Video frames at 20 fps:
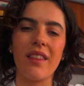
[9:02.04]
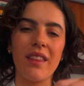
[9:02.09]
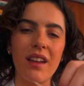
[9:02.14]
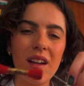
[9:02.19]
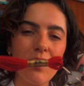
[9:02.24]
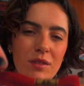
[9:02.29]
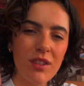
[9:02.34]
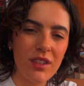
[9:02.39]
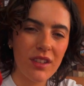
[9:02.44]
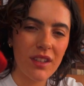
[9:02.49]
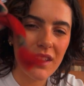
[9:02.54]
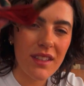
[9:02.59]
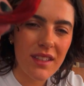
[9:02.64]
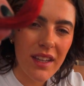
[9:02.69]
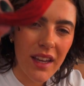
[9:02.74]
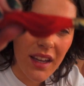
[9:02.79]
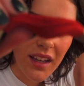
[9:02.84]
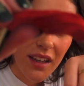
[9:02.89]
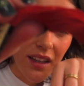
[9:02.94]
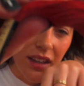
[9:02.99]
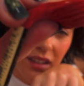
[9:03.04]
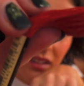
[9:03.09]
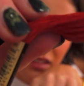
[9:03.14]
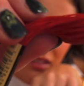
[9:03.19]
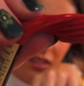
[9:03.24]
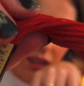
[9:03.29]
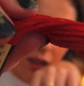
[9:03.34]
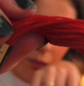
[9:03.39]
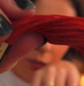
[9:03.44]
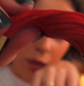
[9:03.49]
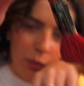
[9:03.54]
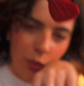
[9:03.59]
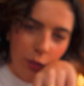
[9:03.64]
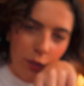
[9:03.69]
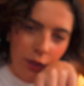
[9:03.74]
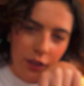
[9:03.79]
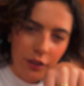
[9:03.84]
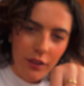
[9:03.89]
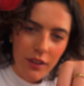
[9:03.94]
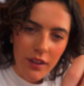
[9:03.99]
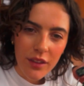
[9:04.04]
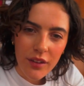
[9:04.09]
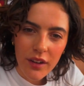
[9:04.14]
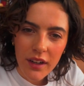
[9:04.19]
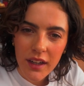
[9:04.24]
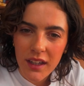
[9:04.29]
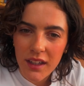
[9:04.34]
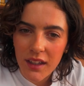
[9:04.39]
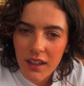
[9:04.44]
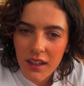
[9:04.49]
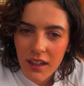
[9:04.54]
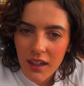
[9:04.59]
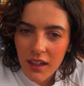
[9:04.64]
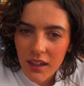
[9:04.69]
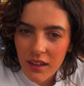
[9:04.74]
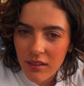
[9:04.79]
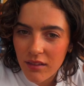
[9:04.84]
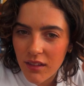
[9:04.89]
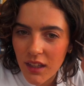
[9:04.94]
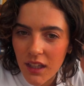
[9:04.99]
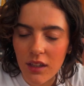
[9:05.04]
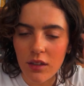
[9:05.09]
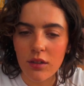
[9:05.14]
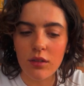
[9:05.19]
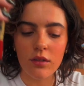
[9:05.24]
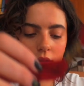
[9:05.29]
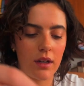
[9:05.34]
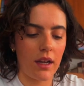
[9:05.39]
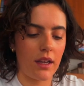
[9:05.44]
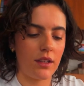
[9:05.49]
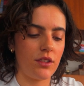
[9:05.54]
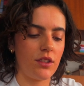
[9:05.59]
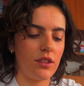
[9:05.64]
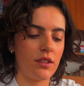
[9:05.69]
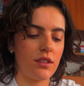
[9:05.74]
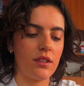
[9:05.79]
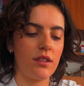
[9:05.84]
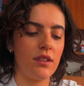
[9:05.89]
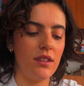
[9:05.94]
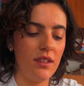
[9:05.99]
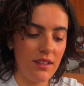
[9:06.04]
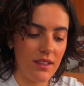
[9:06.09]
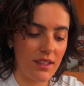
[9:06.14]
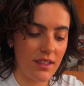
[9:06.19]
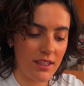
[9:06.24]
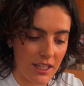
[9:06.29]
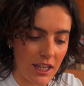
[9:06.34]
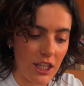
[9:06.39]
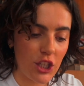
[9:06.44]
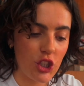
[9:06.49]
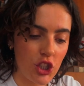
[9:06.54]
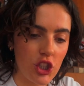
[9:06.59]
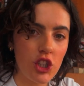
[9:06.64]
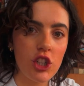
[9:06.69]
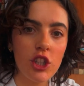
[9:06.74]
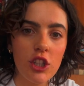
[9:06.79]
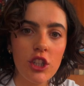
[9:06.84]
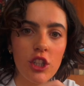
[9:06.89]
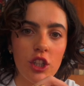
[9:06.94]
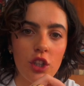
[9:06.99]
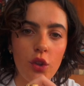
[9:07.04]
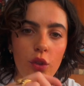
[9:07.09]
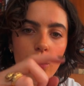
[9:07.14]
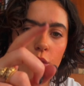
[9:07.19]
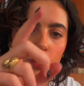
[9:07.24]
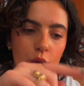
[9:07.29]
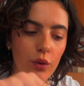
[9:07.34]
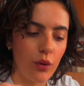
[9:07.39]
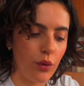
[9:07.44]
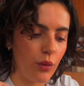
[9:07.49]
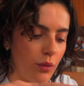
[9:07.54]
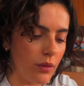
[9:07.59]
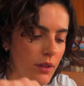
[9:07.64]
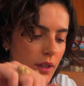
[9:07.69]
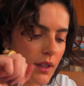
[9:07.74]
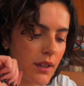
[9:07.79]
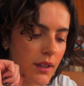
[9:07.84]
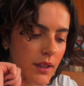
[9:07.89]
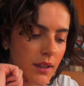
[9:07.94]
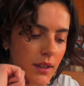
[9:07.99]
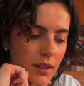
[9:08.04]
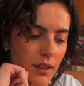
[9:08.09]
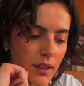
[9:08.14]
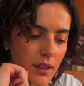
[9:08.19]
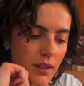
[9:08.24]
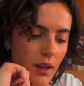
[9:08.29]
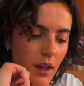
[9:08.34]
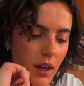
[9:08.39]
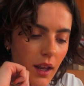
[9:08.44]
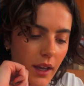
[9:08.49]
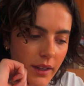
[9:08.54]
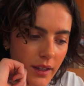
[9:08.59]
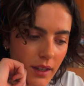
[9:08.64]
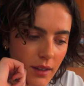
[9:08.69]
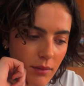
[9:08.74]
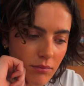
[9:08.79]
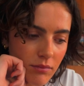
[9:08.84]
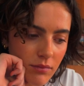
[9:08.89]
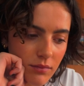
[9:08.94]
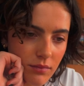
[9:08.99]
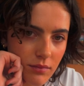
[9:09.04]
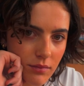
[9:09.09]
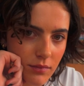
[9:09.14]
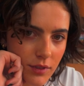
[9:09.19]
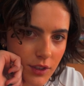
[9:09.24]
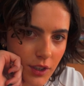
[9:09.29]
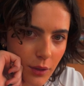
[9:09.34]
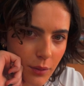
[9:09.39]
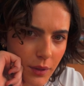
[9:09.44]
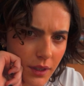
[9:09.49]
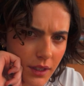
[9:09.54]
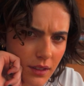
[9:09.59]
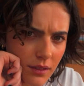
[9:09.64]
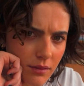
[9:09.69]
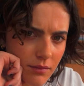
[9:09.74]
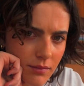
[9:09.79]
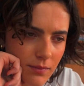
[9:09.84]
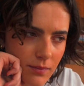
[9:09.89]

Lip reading: And then I'm just going to take some embroidery thread and needle and just stitch through like I'm sewing.